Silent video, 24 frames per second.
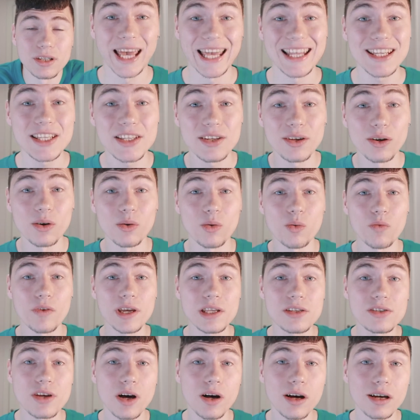And so we
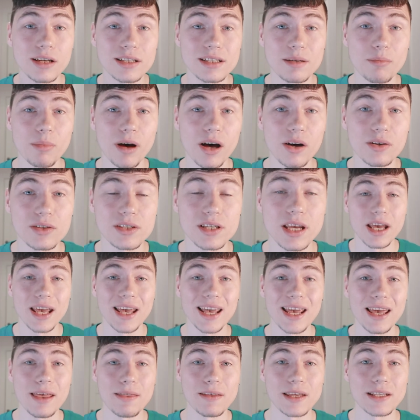talked about
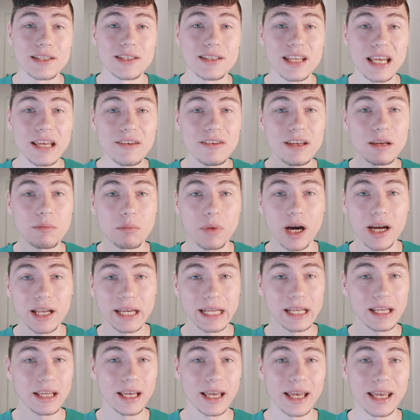that saving
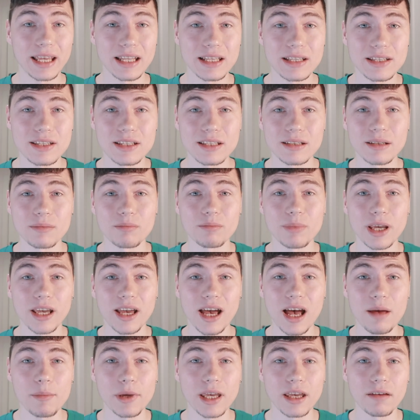money and
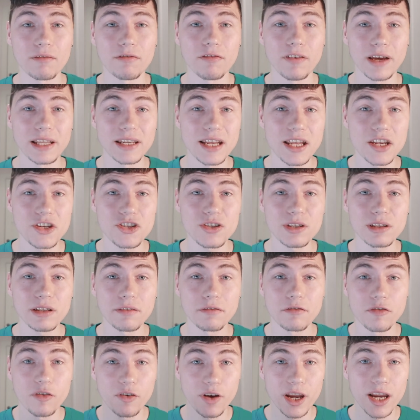becoming financially
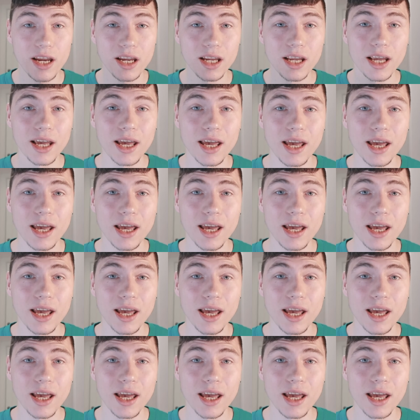free